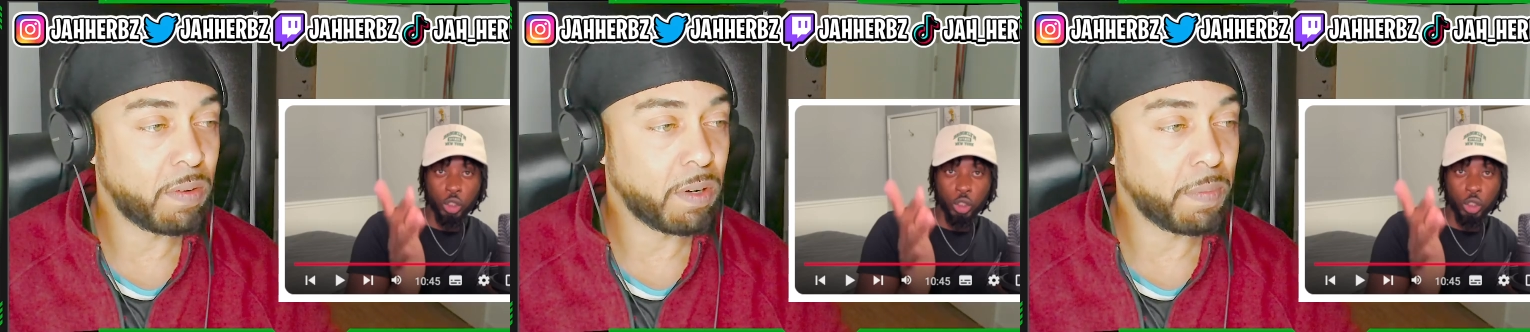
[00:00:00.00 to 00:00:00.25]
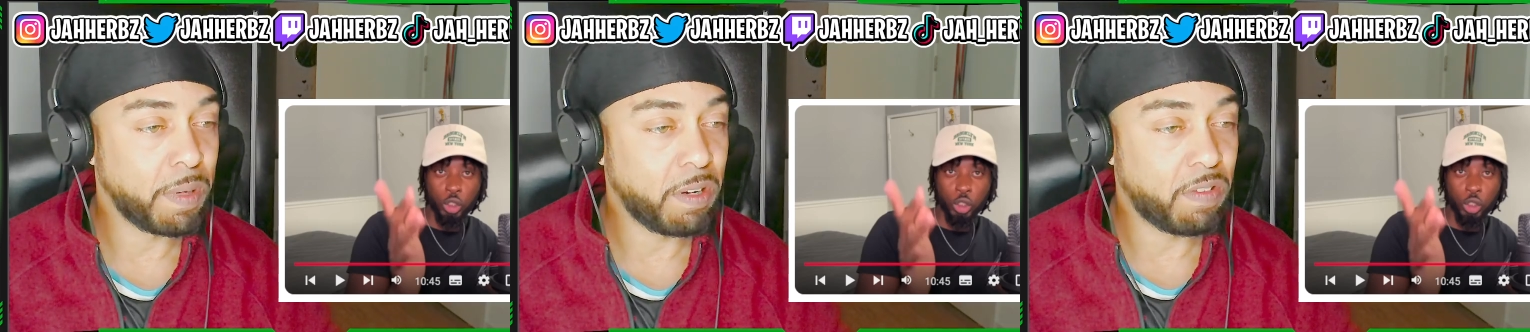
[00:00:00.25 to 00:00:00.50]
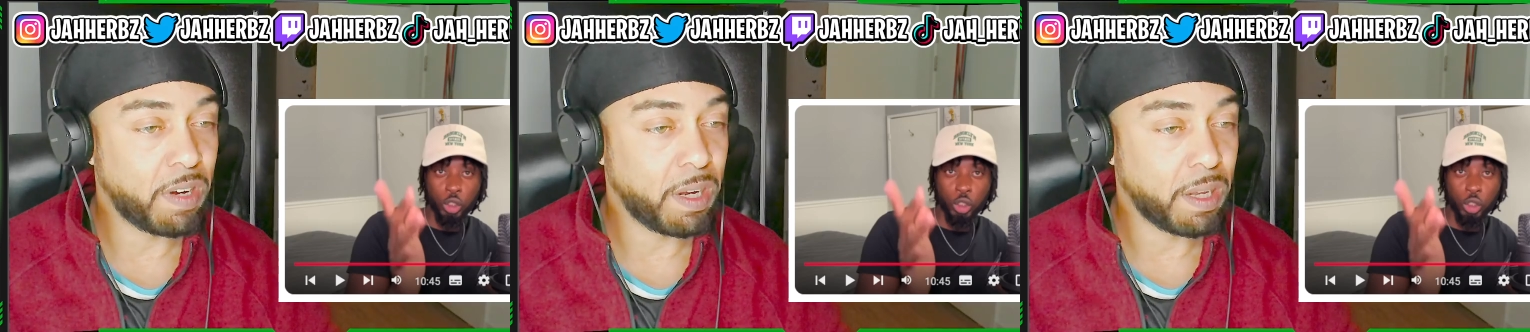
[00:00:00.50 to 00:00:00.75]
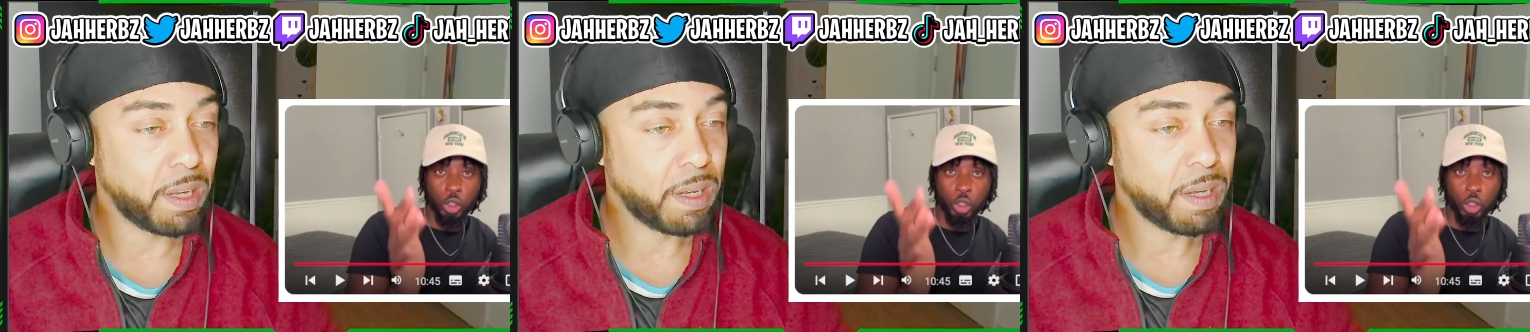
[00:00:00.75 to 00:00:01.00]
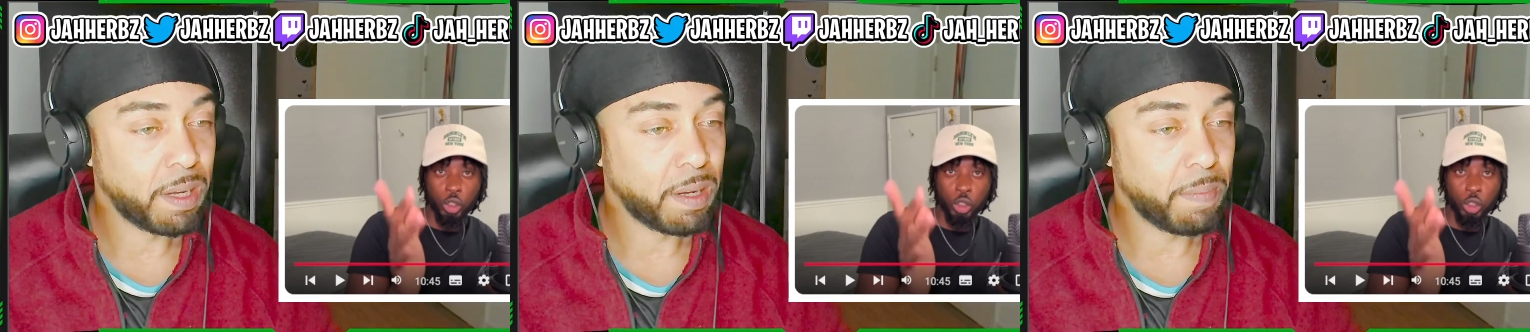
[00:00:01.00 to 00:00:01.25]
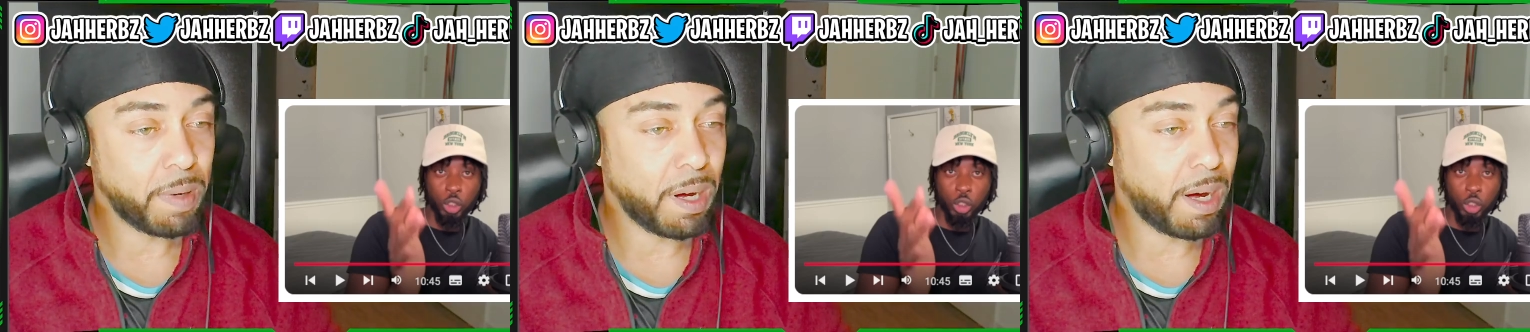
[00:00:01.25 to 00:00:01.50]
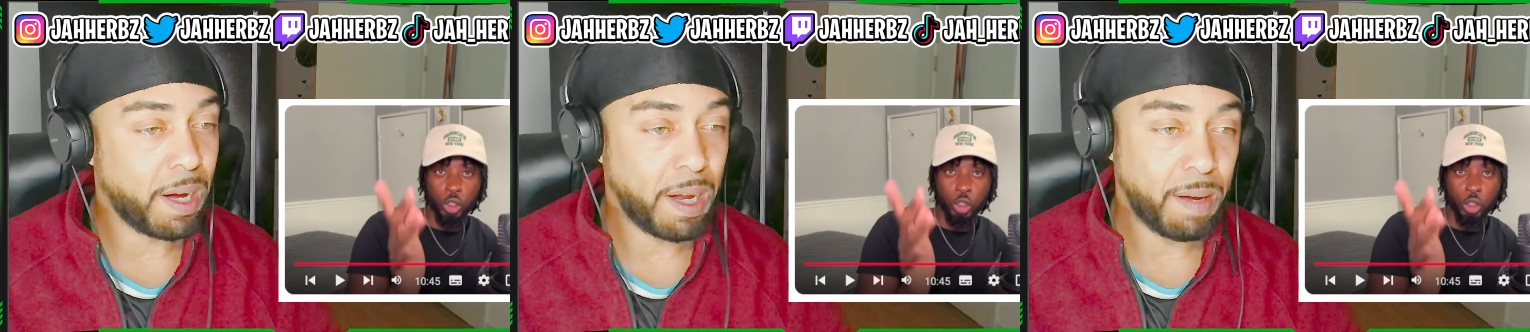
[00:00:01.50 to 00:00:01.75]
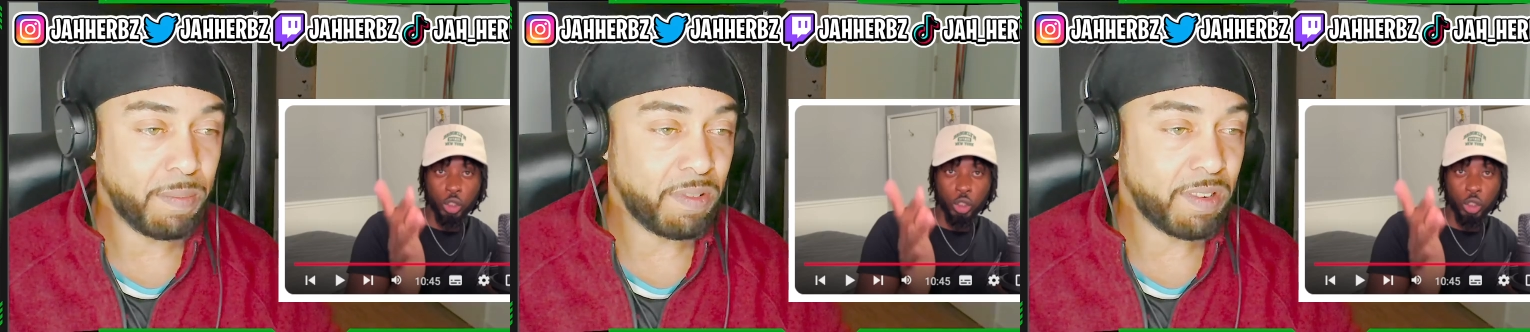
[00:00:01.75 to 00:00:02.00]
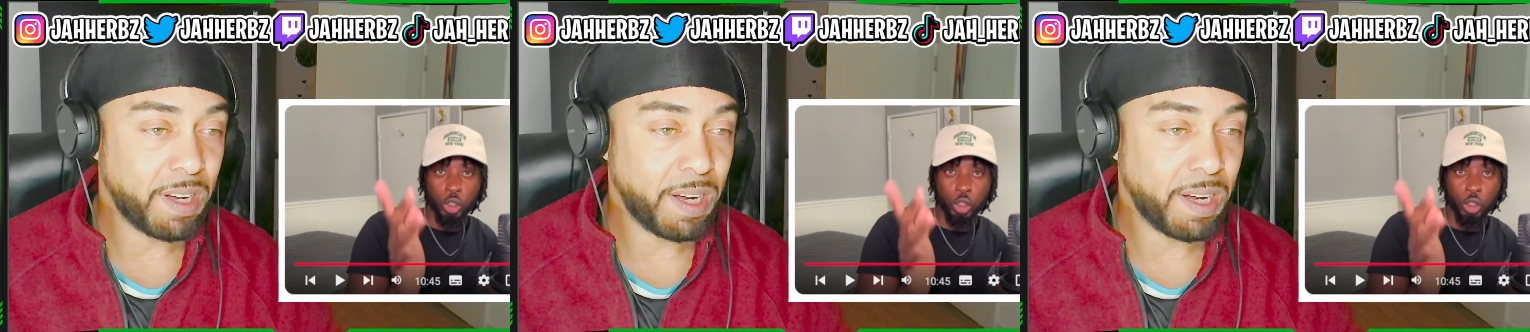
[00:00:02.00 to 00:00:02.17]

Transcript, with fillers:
Speaker 1: to be Jay. But um, Jay,